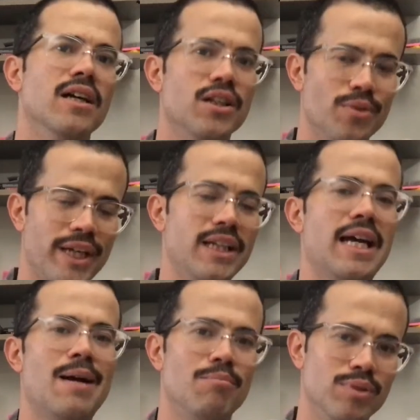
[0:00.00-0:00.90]
green,
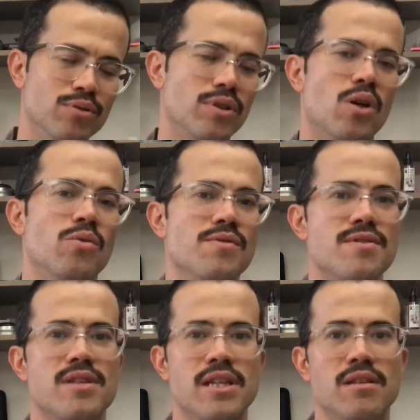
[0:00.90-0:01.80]
and blue
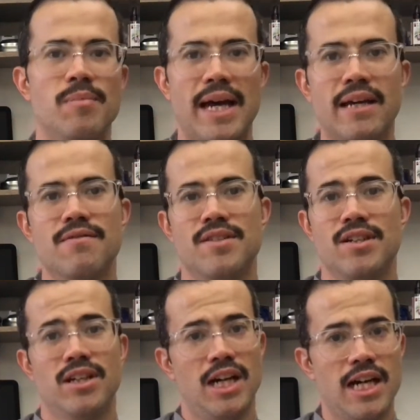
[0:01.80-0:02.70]
cones in the back of their
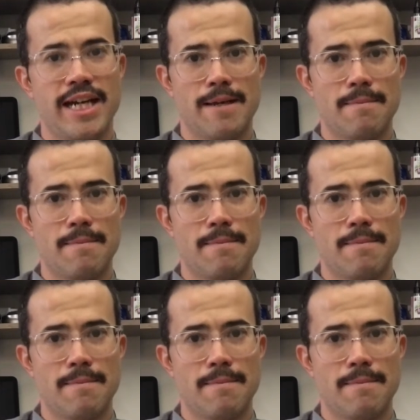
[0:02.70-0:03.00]
eye.